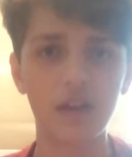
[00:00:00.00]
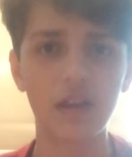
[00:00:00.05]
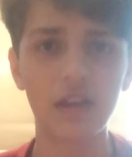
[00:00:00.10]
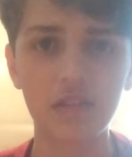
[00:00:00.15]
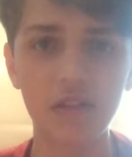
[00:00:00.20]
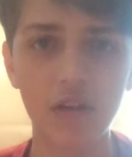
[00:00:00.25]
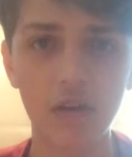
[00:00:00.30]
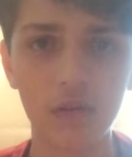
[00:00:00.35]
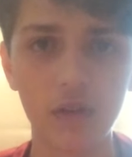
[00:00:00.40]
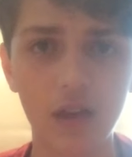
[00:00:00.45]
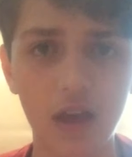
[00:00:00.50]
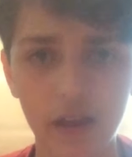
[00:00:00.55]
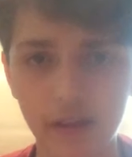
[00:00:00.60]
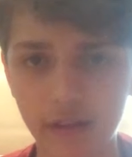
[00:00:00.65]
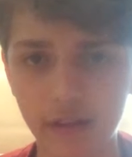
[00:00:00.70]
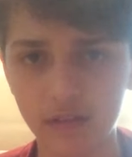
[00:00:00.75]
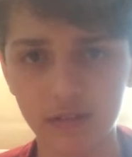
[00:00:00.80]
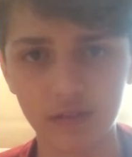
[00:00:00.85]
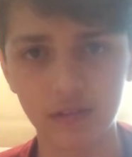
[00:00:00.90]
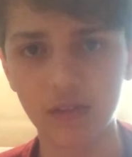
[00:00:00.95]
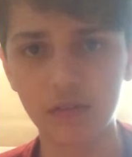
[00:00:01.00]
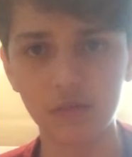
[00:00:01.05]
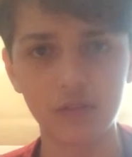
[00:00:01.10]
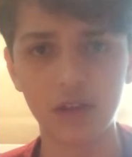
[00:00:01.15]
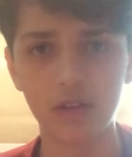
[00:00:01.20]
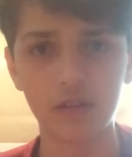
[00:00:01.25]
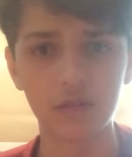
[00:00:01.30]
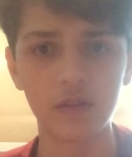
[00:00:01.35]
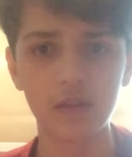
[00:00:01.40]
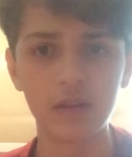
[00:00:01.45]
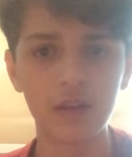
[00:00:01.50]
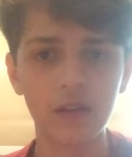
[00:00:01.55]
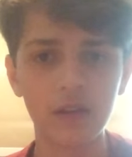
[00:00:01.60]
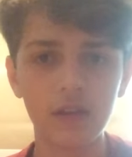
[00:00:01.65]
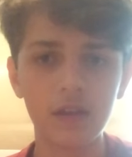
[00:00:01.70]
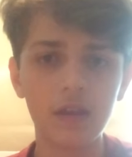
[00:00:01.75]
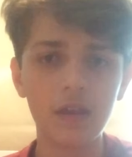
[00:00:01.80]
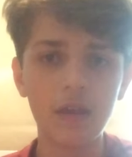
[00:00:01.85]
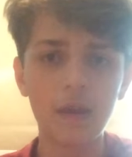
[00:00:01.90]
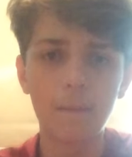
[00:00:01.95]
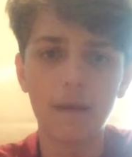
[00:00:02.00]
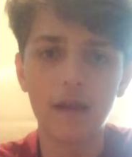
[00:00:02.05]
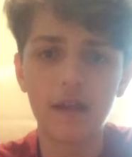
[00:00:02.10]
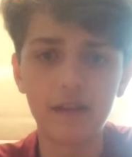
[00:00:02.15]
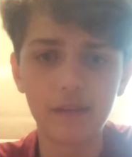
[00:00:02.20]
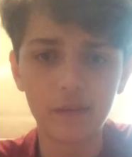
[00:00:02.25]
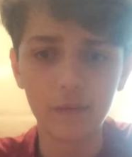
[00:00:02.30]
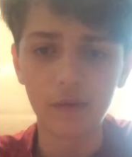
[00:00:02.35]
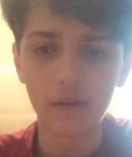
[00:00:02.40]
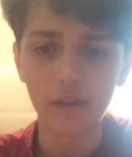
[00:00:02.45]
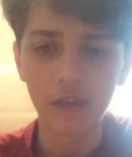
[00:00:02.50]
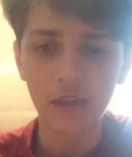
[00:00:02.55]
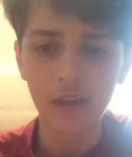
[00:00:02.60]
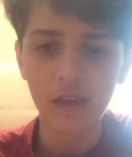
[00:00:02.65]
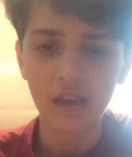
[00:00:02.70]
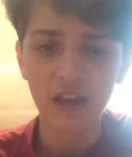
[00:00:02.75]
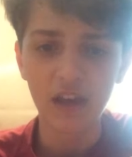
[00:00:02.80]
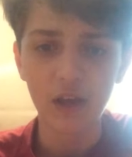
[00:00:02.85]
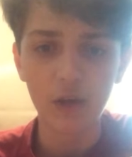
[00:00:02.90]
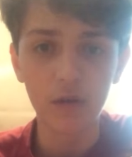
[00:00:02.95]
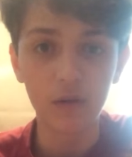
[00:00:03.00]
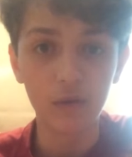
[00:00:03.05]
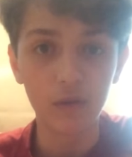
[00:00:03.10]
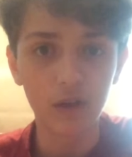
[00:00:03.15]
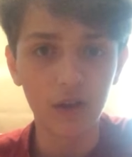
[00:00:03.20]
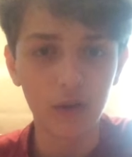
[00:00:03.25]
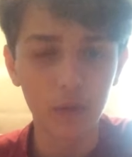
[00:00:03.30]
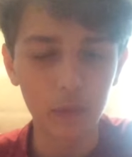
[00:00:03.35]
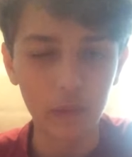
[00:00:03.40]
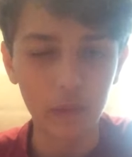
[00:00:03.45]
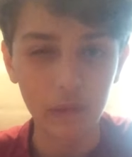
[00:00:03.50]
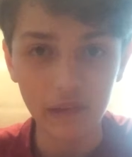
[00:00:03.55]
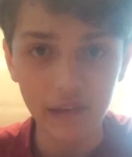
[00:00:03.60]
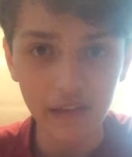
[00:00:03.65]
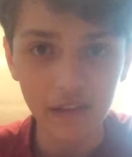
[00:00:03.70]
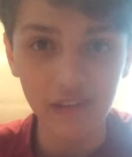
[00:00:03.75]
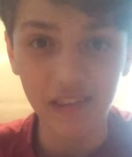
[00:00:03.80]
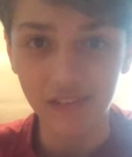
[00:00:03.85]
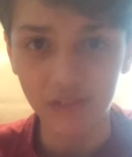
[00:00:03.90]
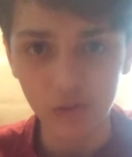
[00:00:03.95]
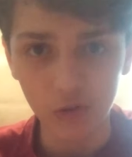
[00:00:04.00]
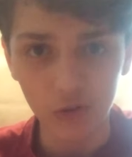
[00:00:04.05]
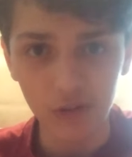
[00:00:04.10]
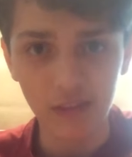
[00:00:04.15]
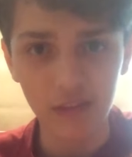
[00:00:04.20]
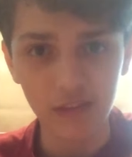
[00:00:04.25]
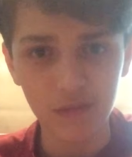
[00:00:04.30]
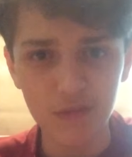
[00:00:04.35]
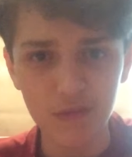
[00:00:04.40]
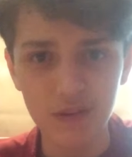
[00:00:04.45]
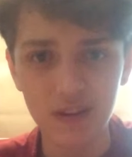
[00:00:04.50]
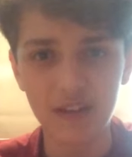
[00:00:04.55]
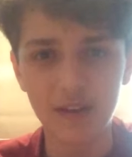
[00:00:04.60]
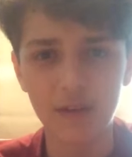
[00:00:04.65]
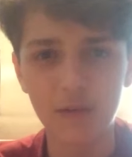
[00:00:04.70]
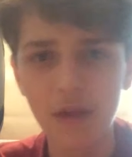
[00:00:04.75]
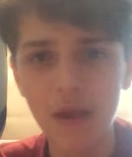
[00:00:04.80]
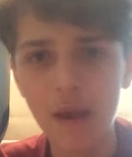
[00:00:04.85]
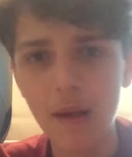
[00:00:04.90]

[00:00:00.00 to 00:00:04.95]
I don't. I don't know. But anyway. I hope you did enjoy this video.